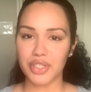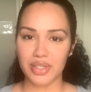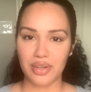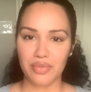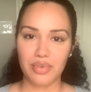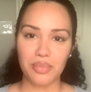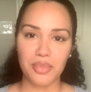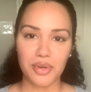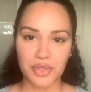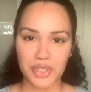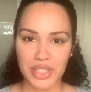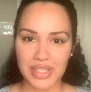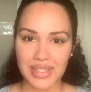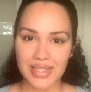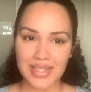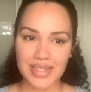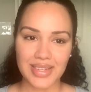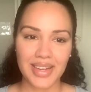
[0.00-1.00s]
of
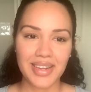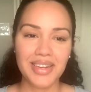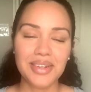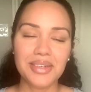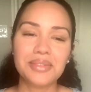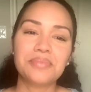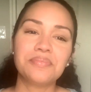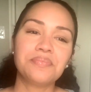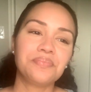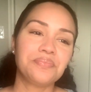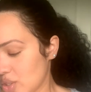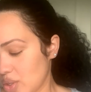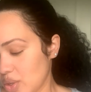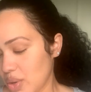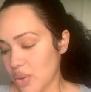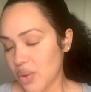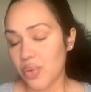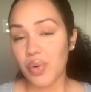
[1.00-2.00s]
emotions.
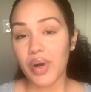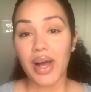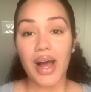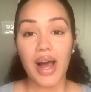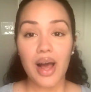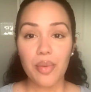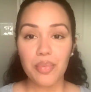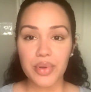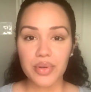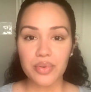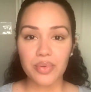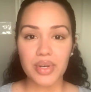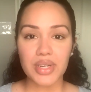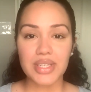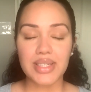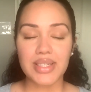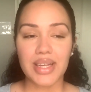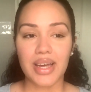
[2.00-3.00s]
So what happened
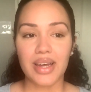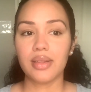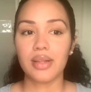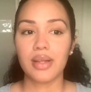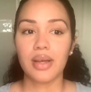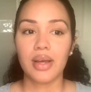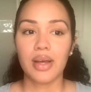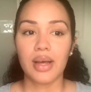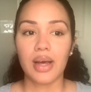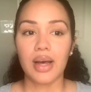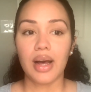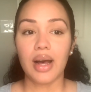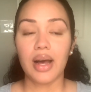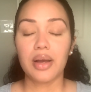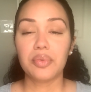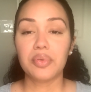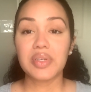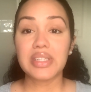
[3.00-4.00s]
was that
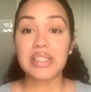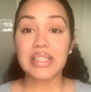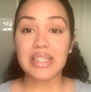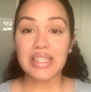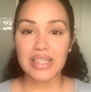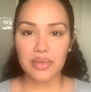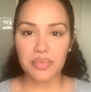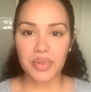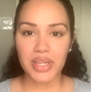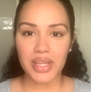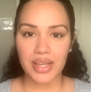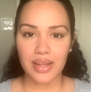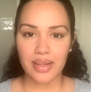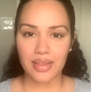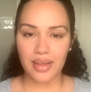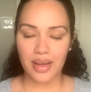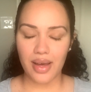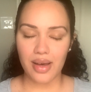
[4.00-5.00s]
I was deep cleaning
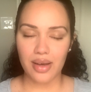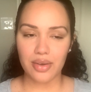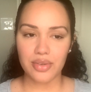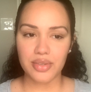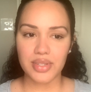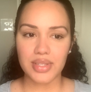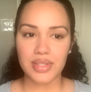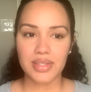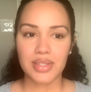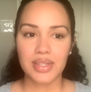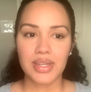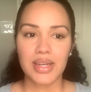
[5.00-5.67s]
the house,